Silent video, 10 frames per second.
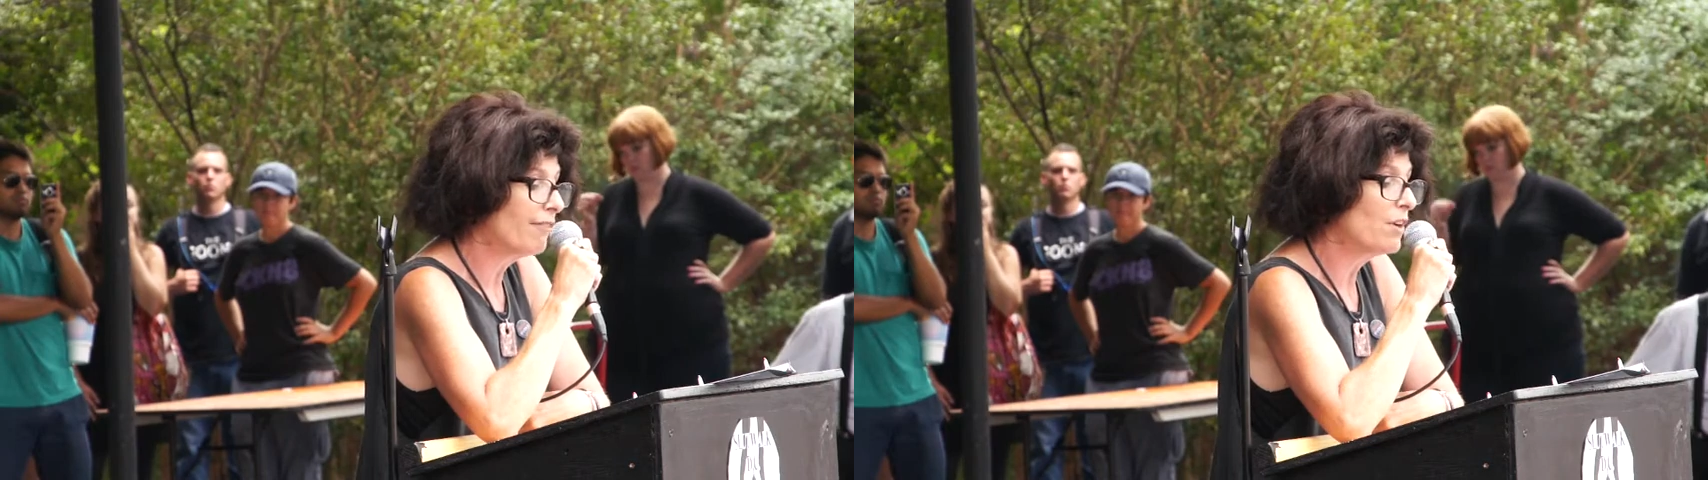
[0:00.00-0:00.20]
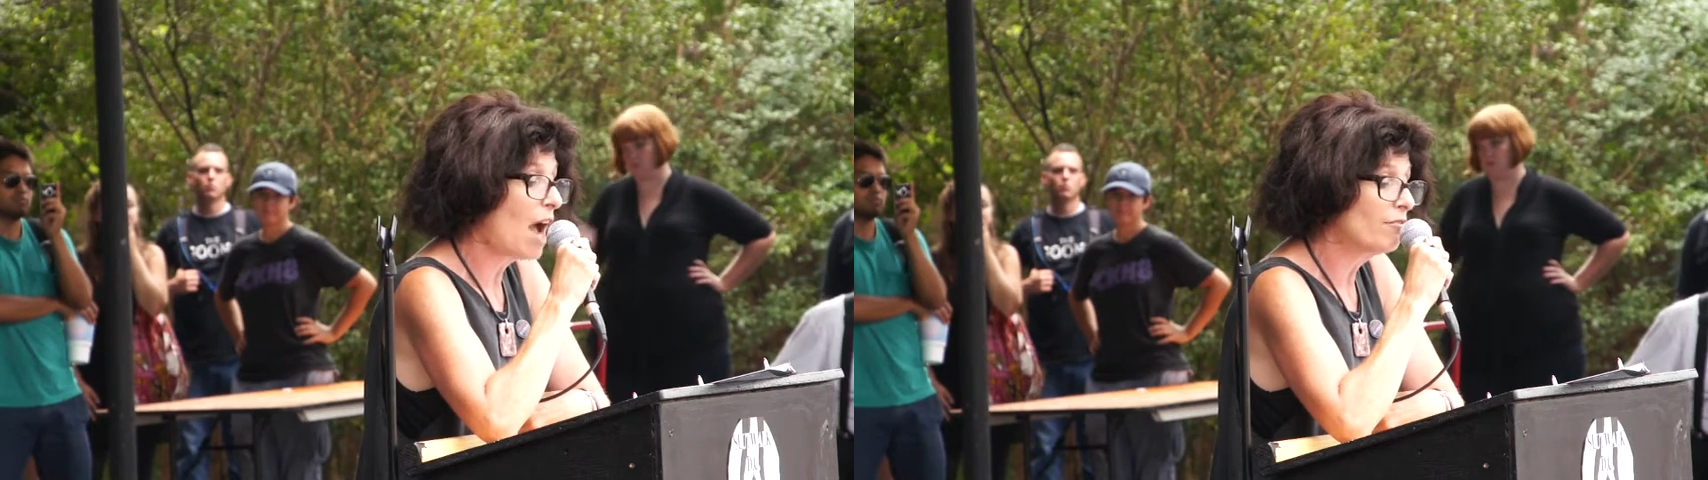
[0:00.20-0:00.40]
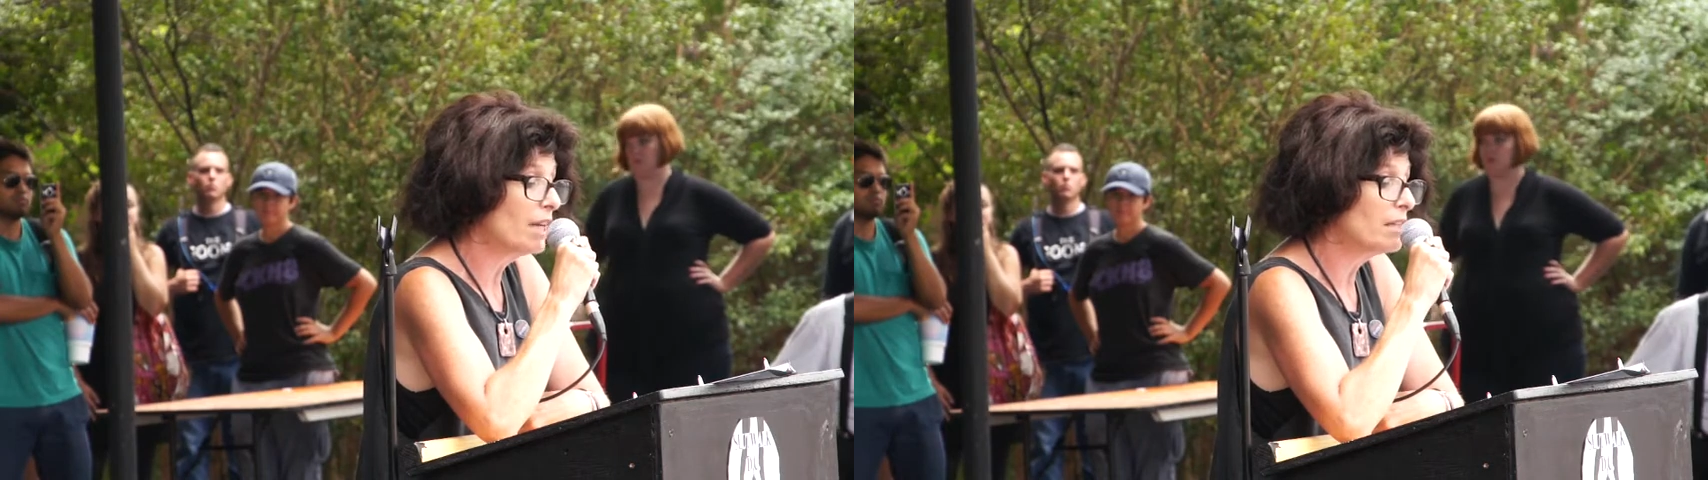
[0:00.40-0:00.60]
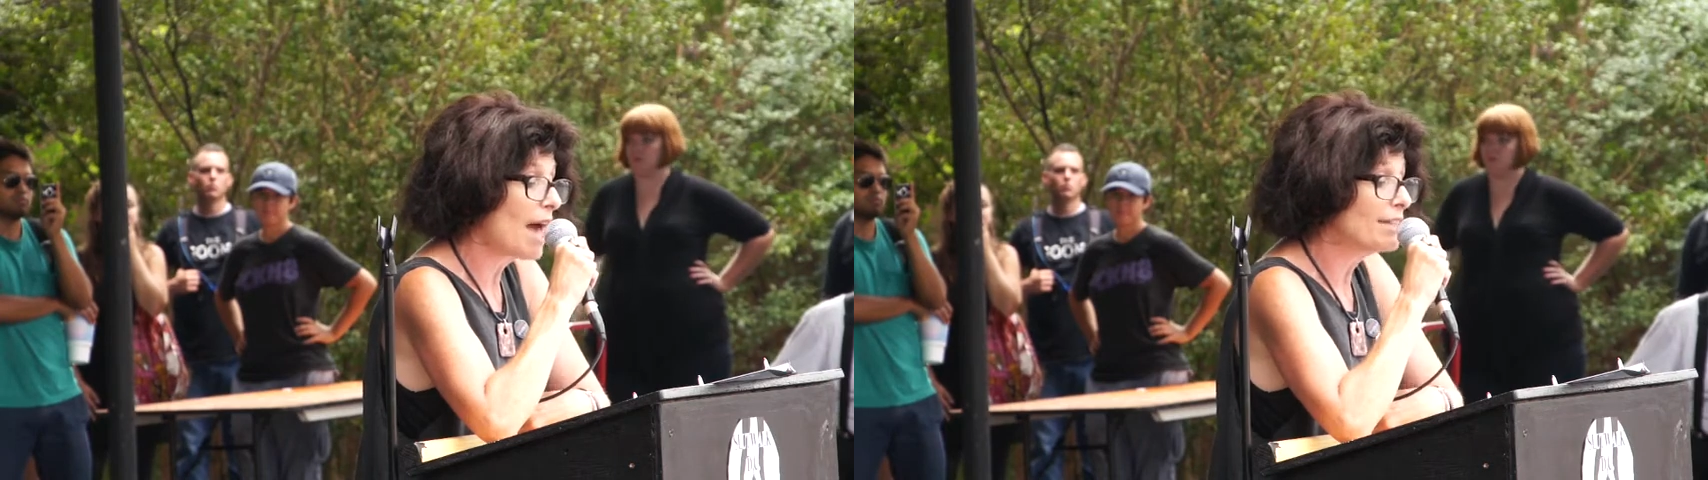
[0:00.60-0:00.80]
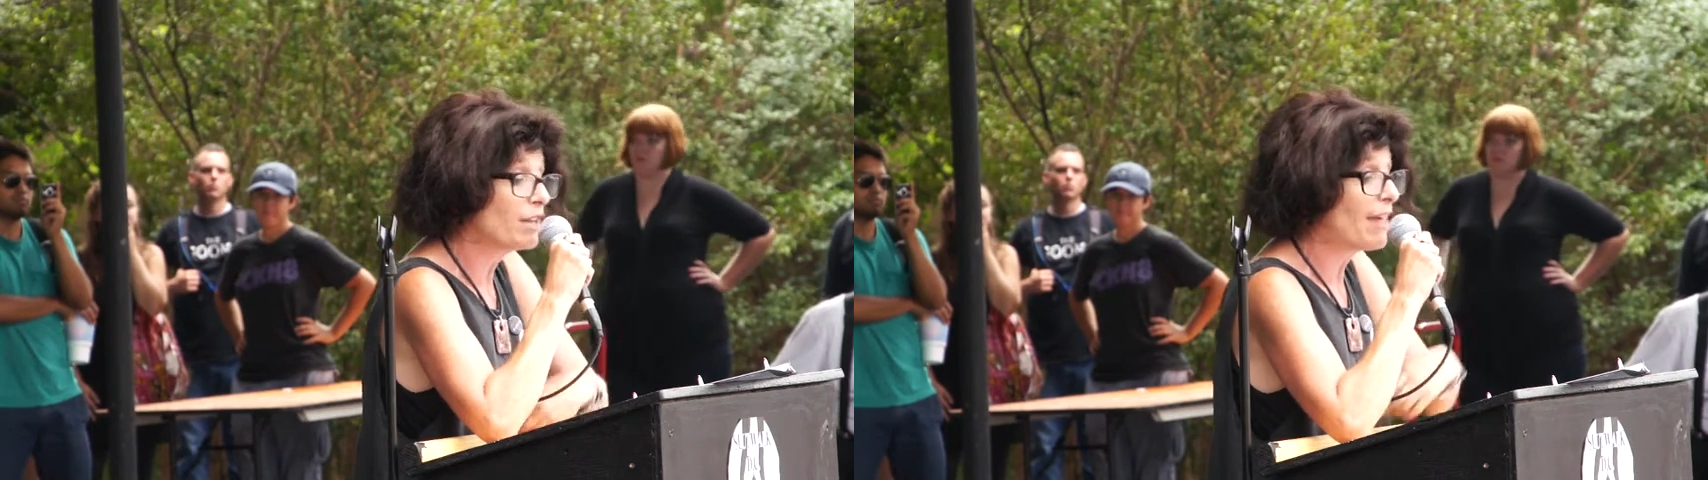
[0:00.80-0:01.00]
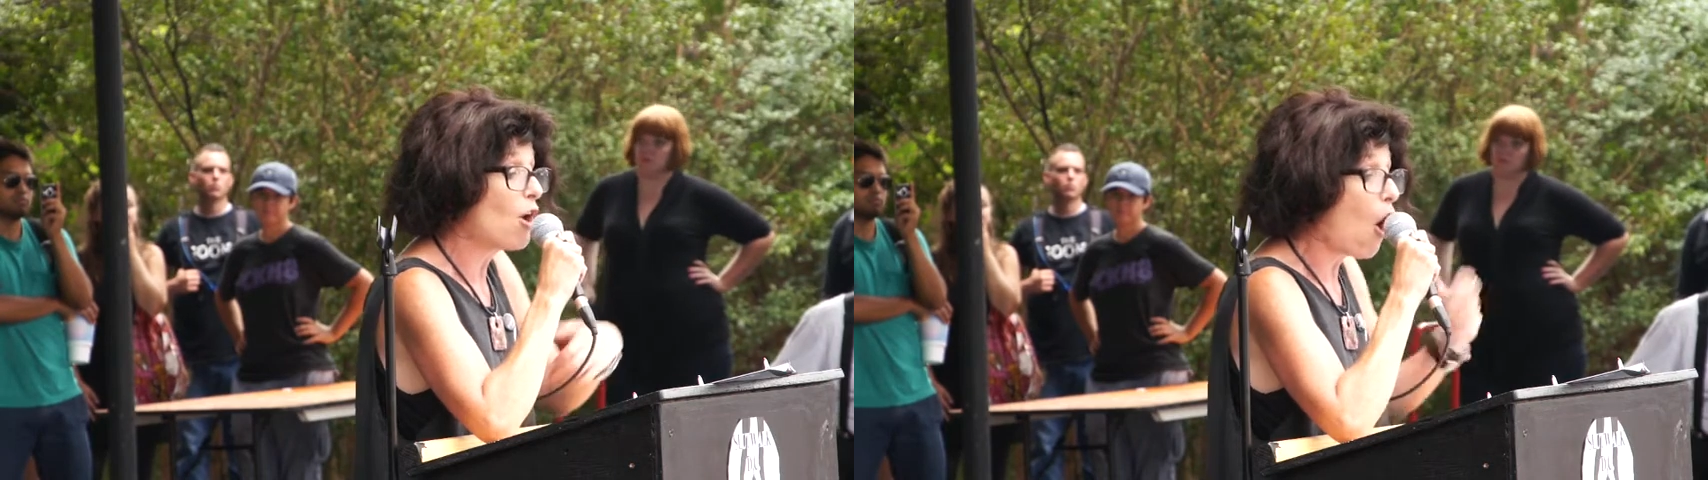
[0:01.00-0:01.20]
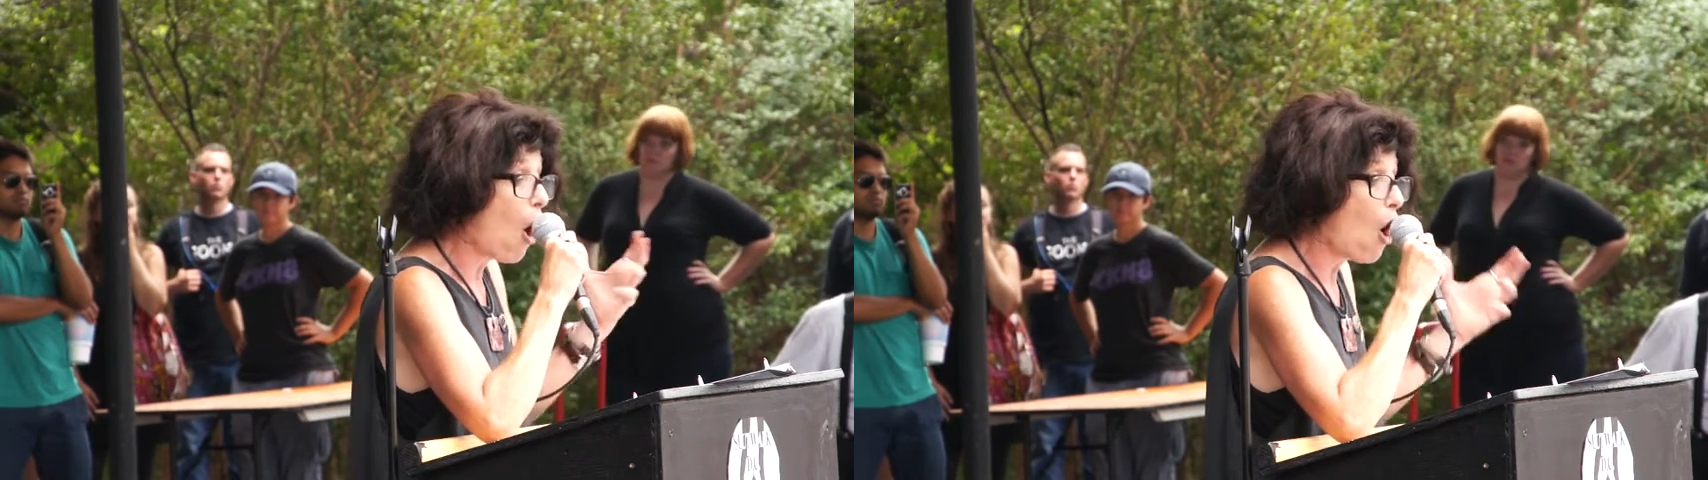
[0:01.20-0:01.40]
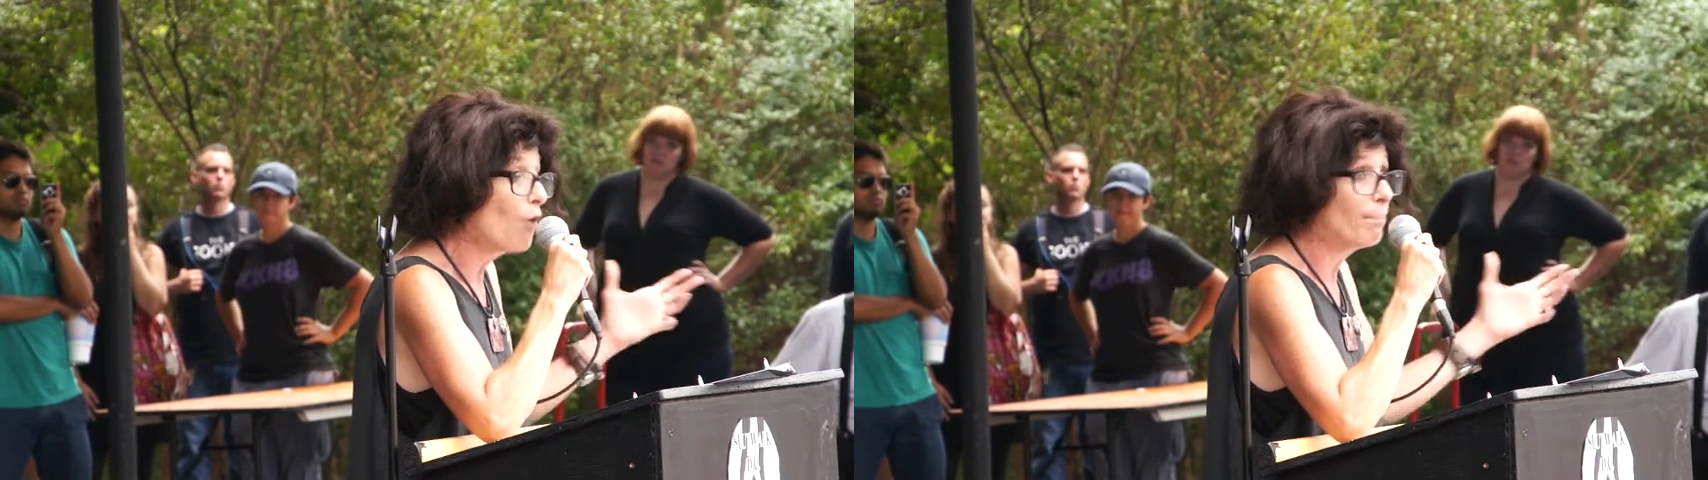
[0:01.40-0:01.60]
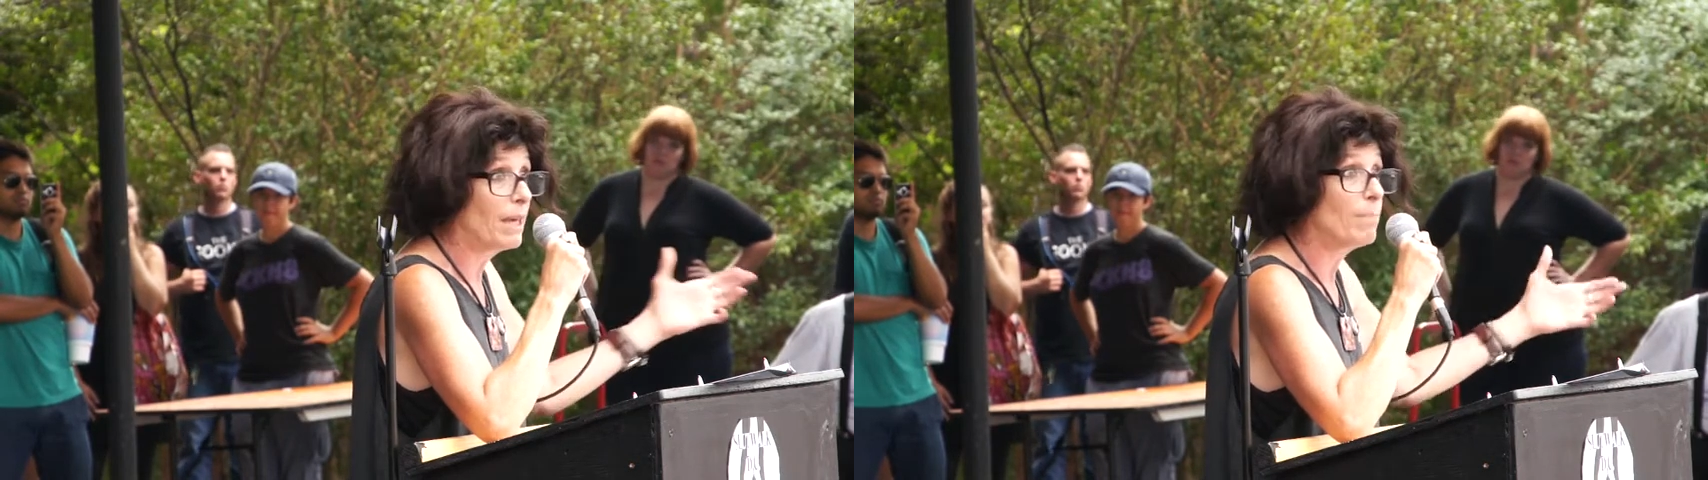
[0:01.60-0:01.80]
for not realizing that all